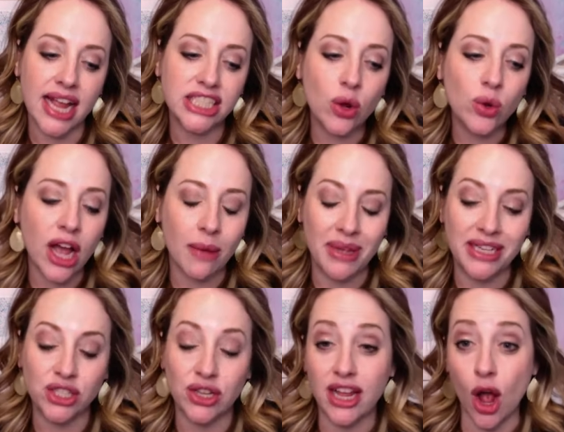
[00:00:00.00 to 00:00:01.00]
I don't come
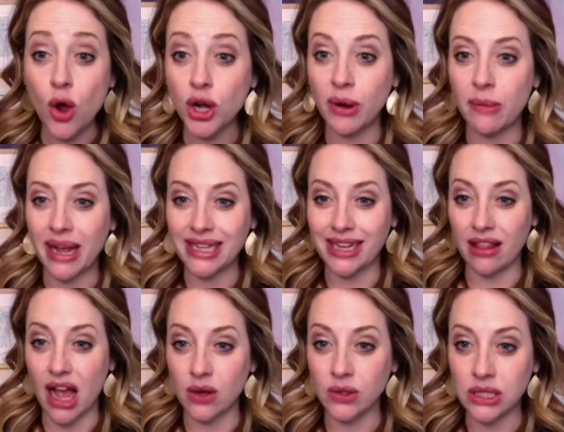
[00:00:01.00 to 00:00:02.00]
into like, oh, you want to buy and sell
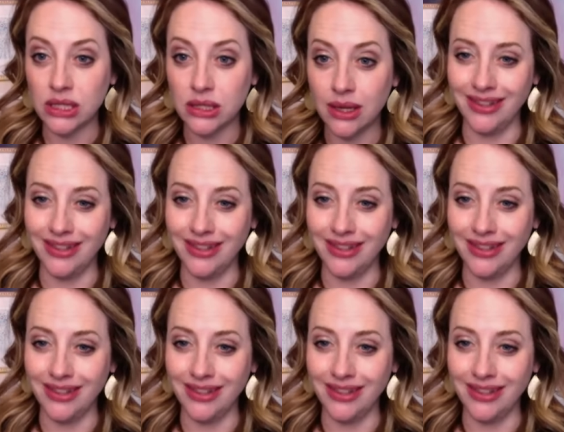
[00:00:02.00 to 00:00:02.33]
a house?